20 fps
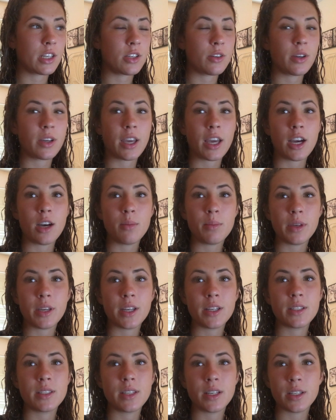into account,
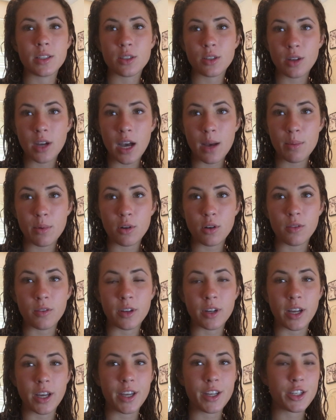because things don't happen
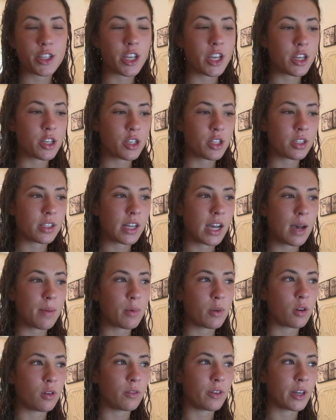overnight, change doesn't
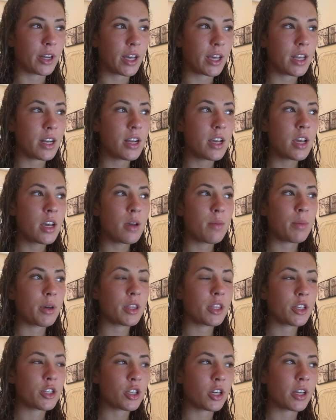happen overnight,
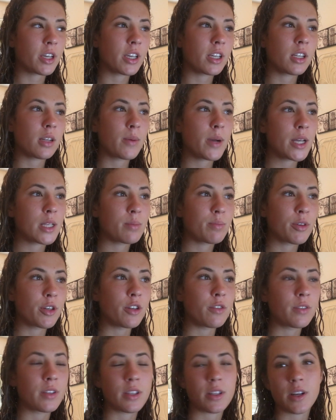but the Jockey Club has
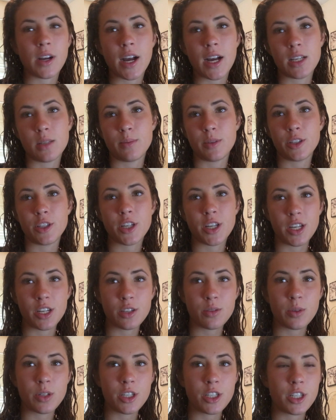proof that there has been
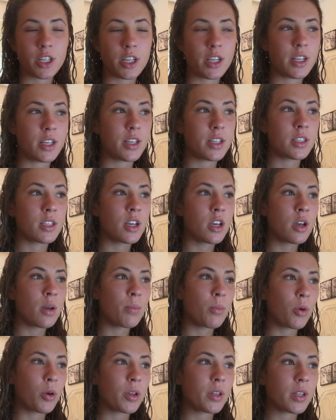change, which is
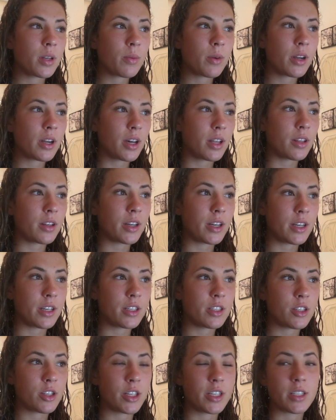more than what other
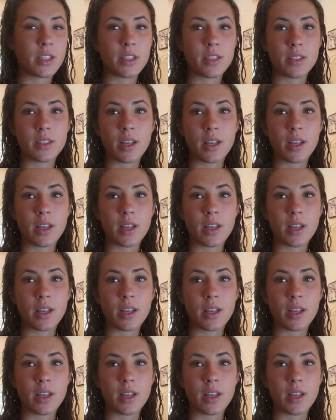industries can